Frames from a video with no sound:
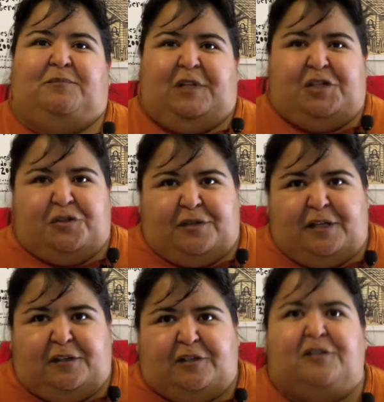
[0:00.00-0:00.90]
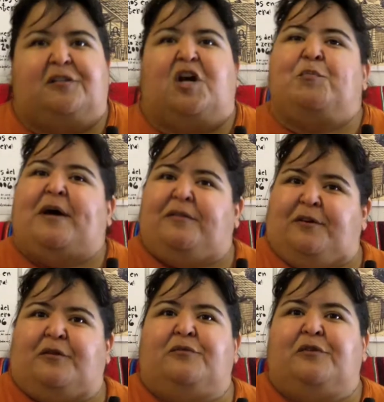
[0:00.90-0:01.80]
Make sure they learn about
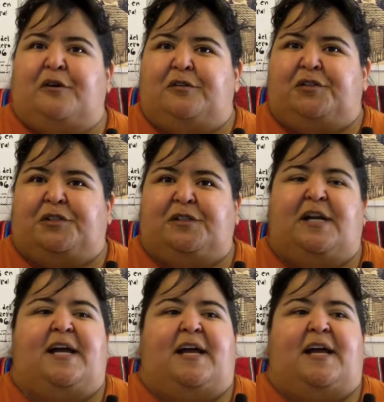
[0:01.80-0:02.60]
their own culture.